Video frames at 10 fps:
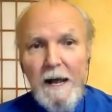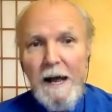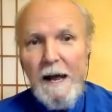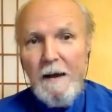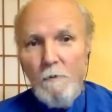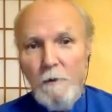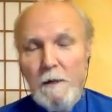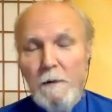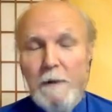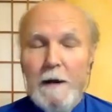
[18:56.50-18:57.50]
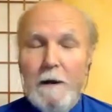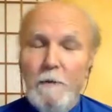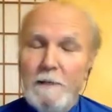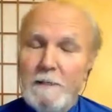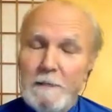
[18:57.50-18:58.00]
at will. Now,
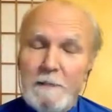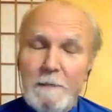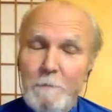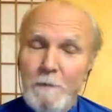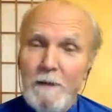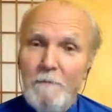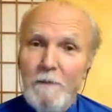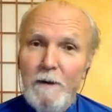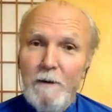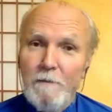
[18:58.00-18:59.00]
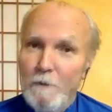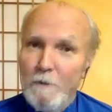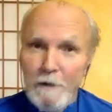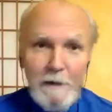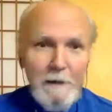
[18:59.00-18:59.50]
this is something very,
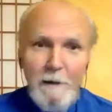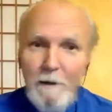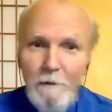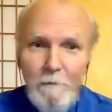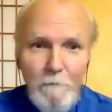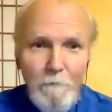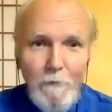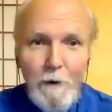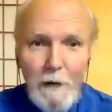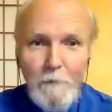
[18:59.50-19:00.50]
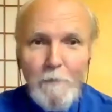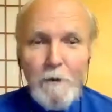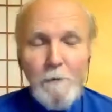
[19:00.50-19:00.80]
very far out there,